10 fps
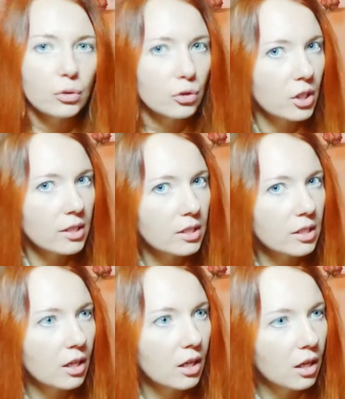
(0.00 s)
you
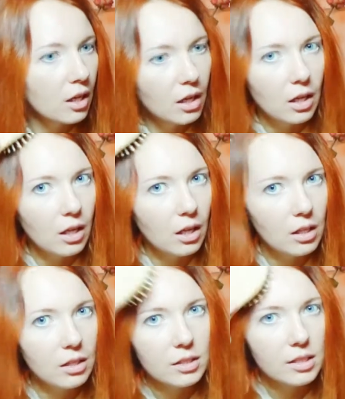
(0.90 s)
just
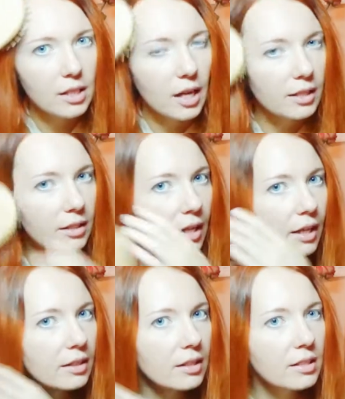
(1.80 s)
slide it
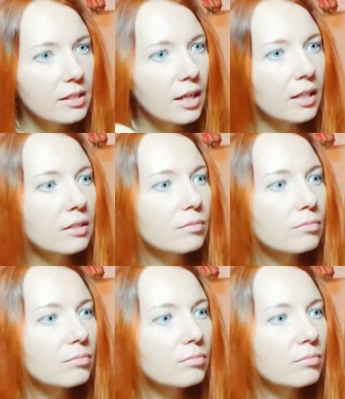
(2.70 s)
like this, and